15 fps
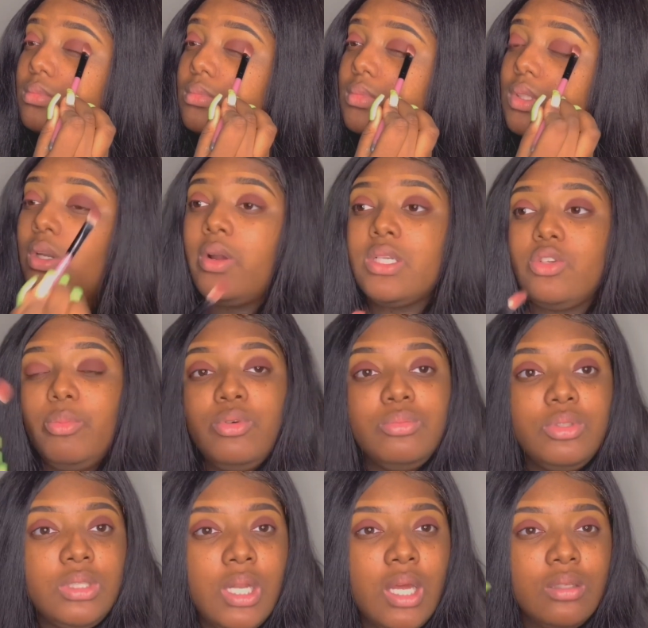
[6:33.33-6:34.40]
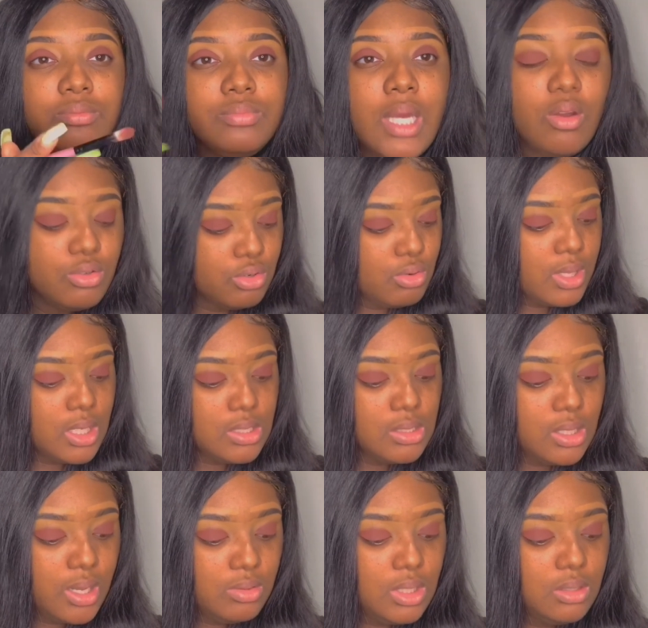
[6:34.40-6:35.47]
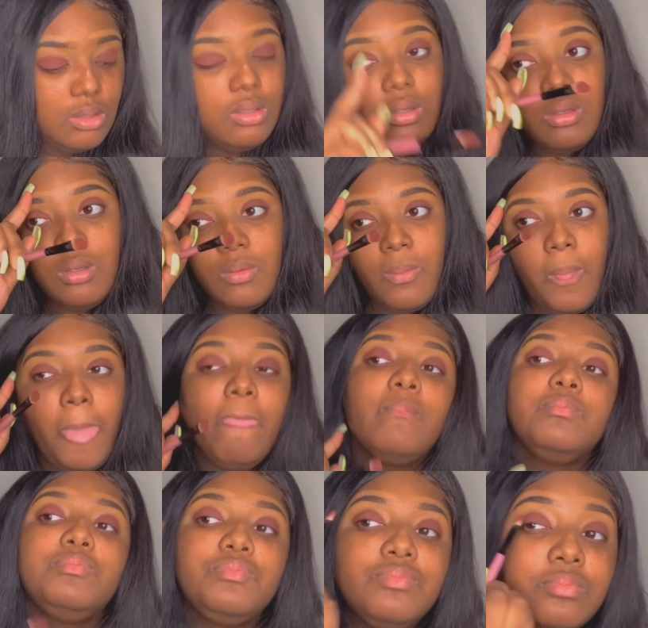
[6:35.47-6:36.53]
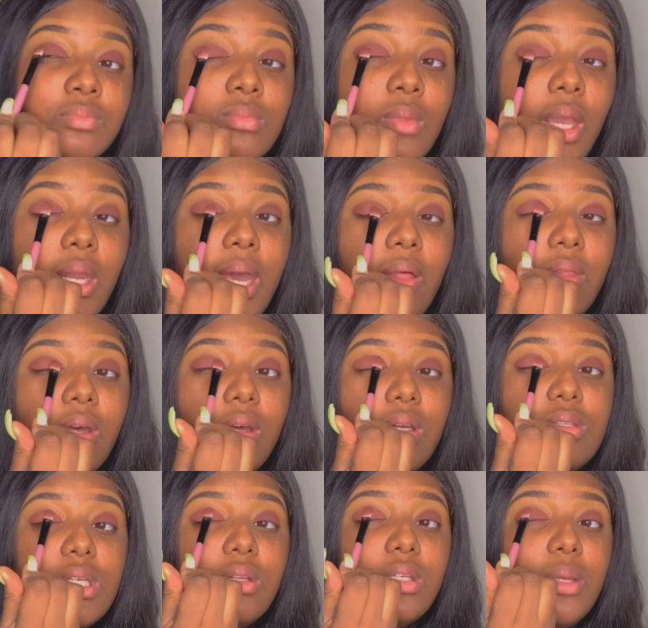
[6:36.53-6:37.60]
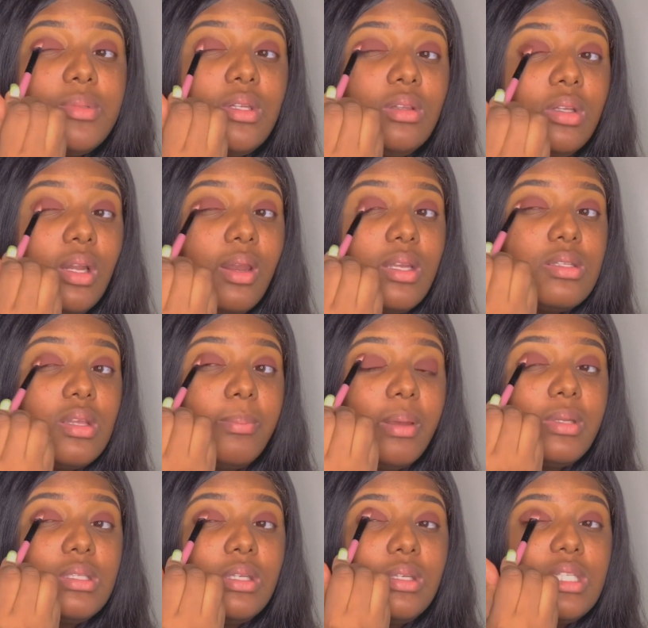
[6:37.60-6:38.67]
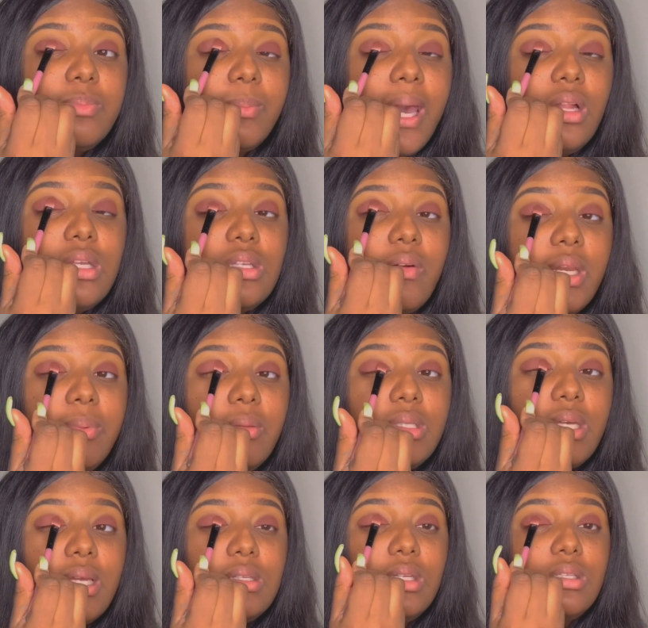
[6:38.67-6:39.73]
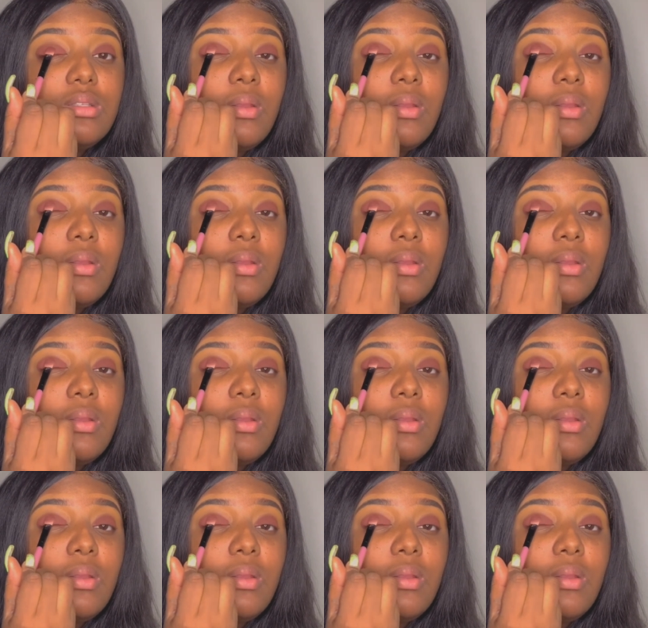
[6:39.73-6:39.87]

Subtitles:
Alright, so boom, you see that? How controlled it is and how neat? And how the concealer keeps it looking nice and pigmented. This palette is already pigmented as it is.